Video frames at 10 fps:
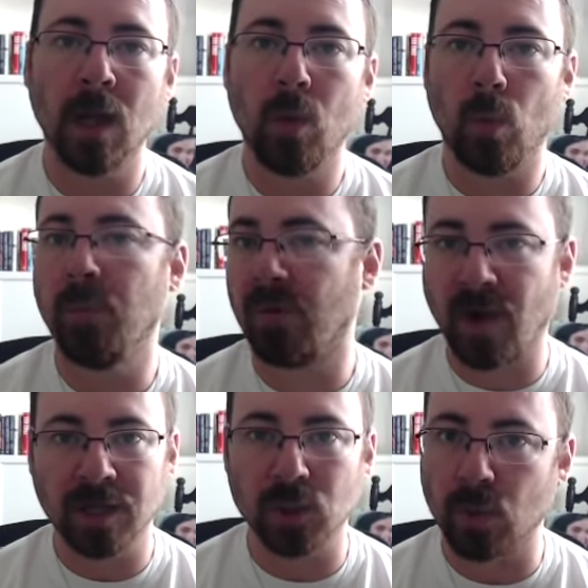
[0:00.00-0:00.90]
We'll
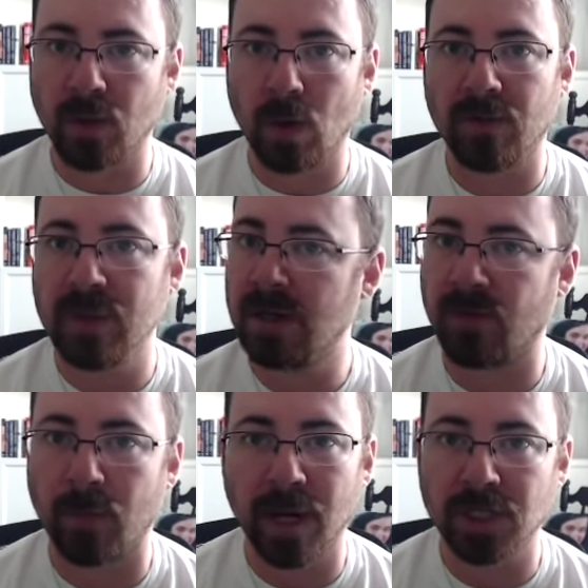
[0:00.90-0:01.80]
provide you with all of the
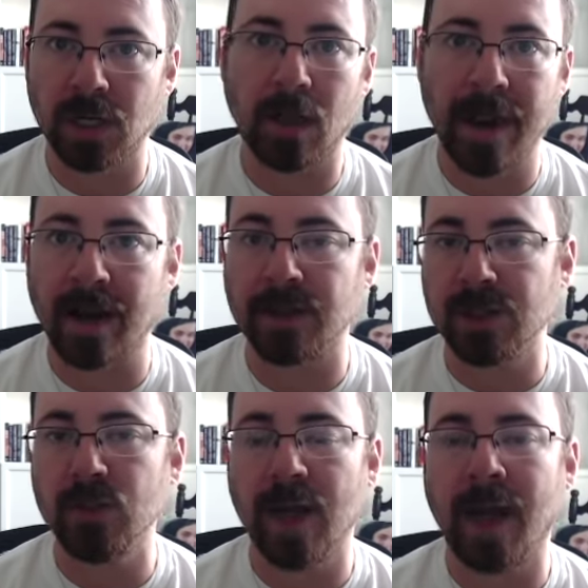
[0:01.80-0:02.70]
information on how to
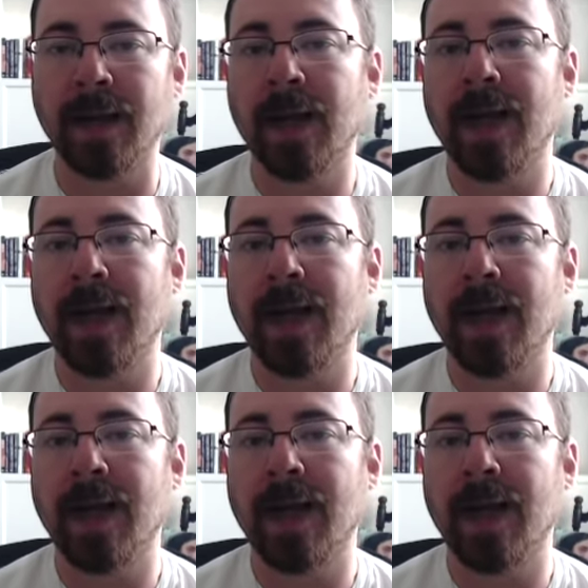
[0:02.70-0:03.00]
do that.